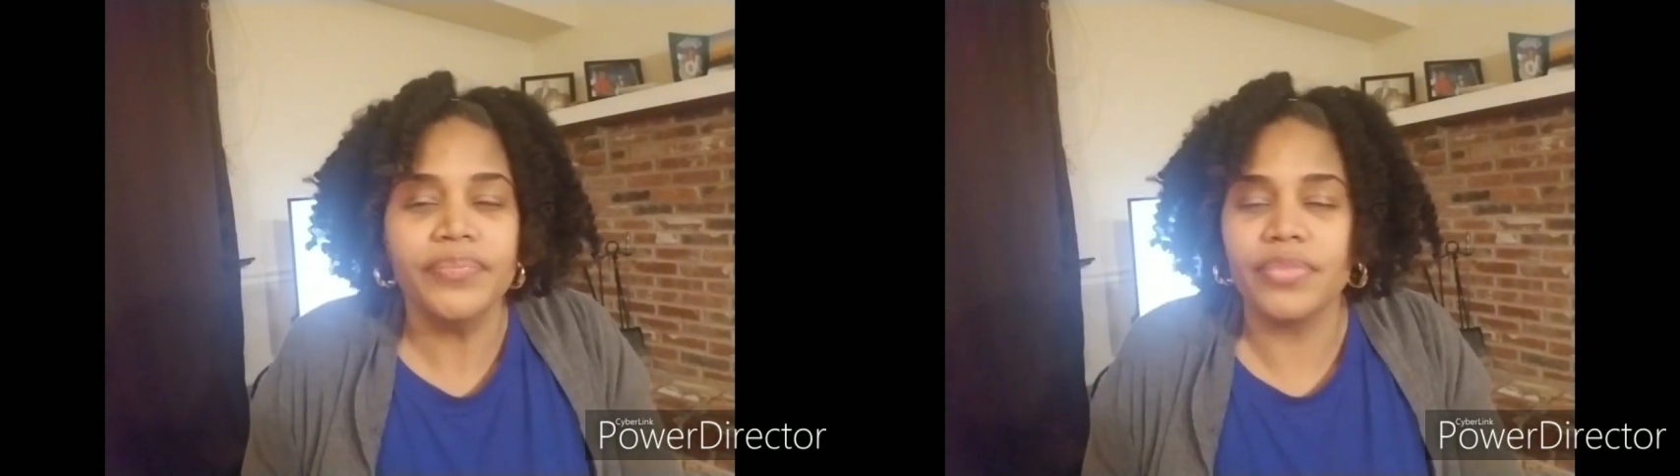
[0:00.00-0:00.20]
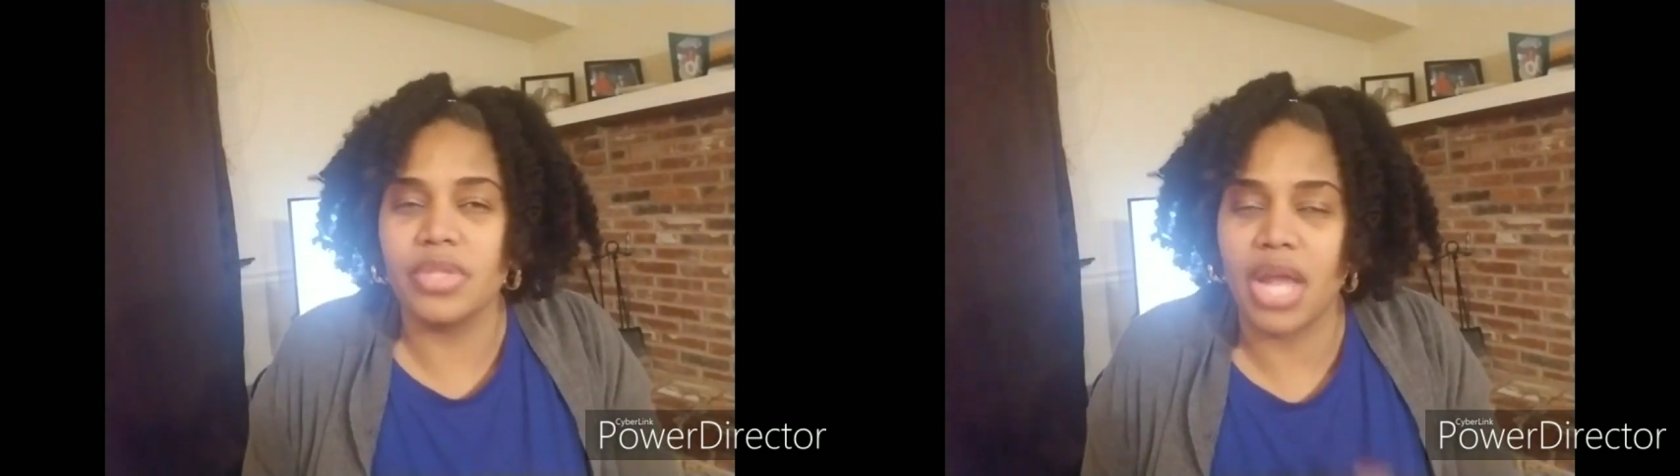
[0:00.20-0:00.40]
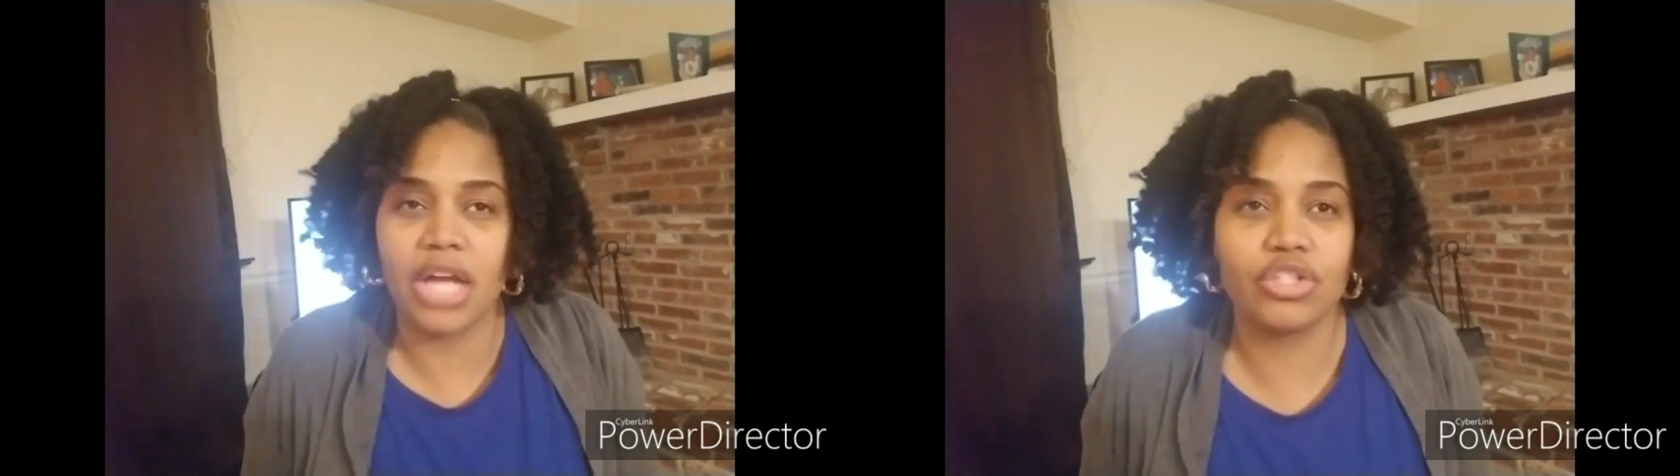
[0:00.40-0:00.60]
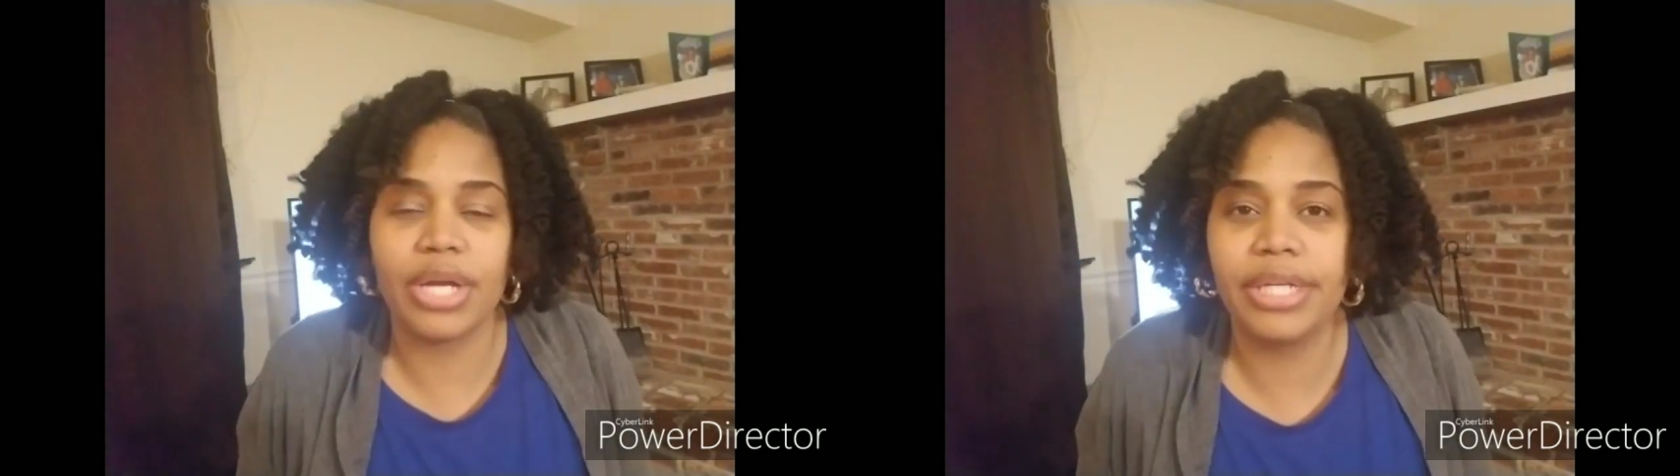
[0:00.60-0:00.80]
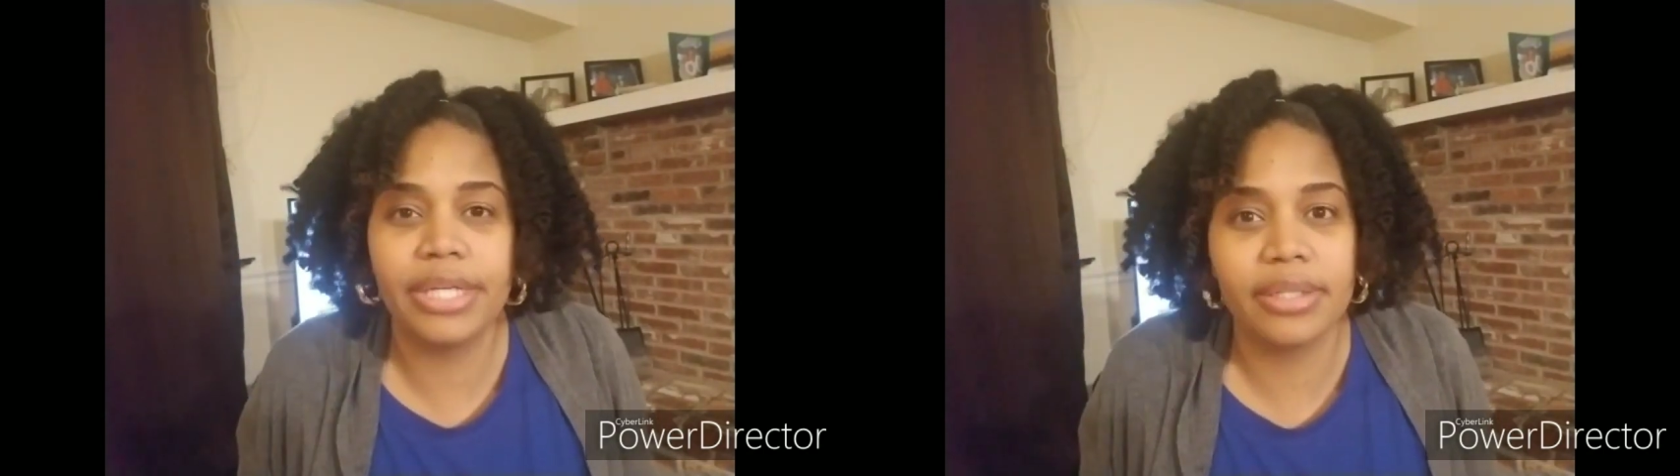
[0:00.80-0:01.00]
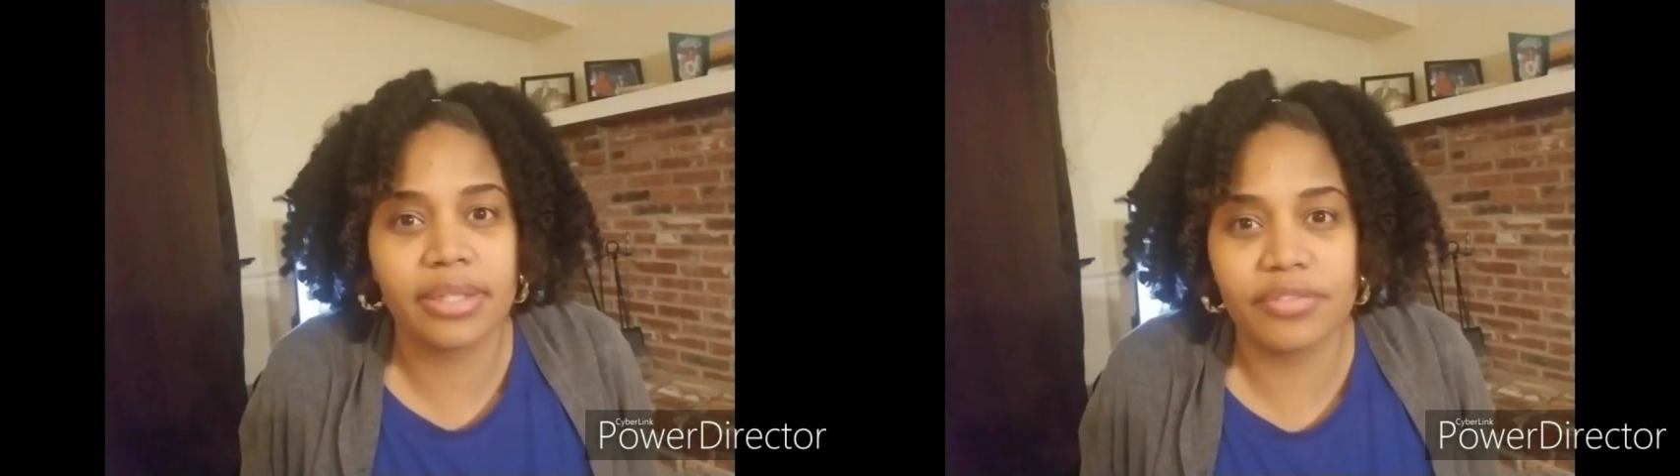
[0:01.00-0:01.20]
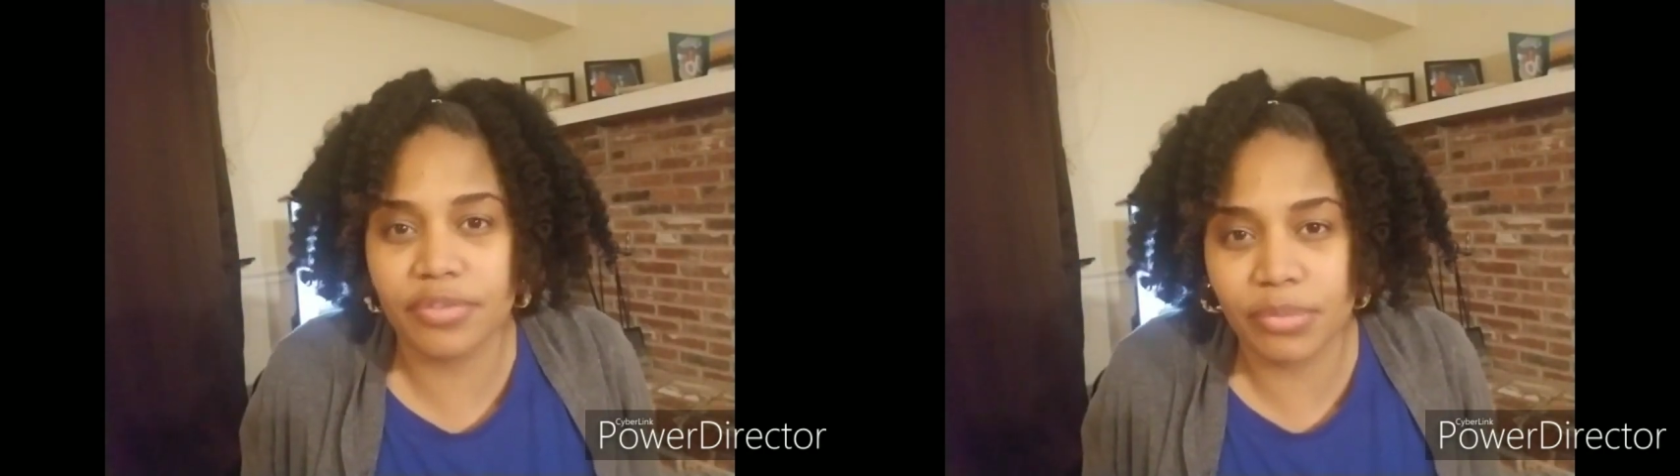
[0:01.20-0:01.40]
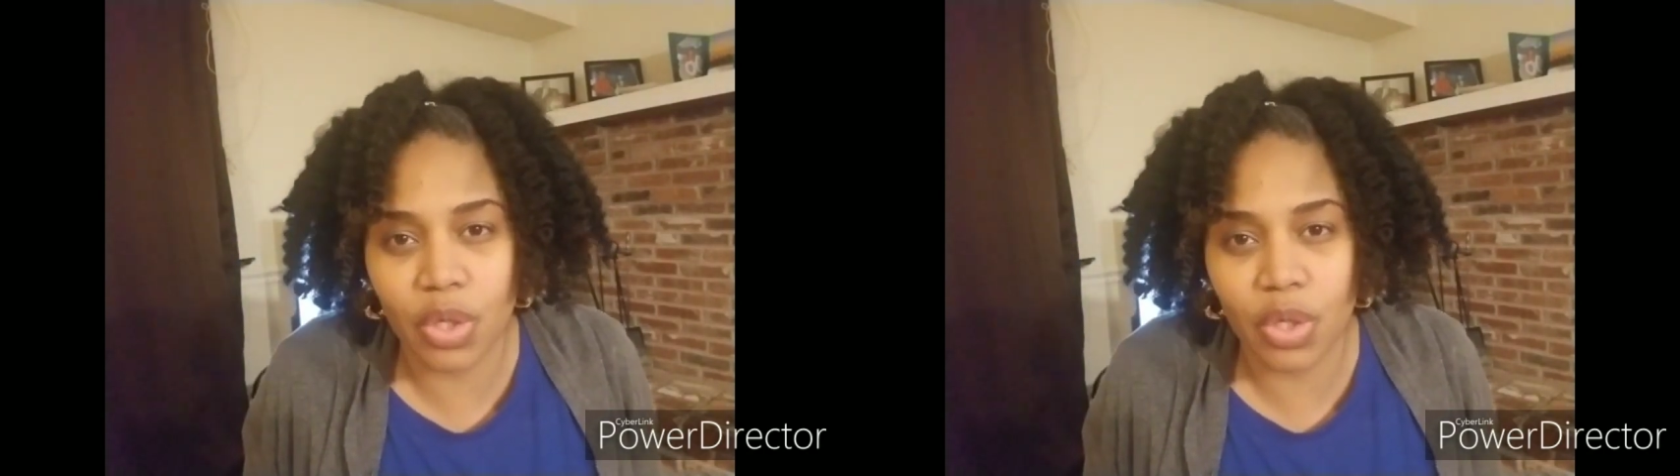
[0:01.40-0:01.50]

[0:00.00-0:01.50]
not trying to hear nothing from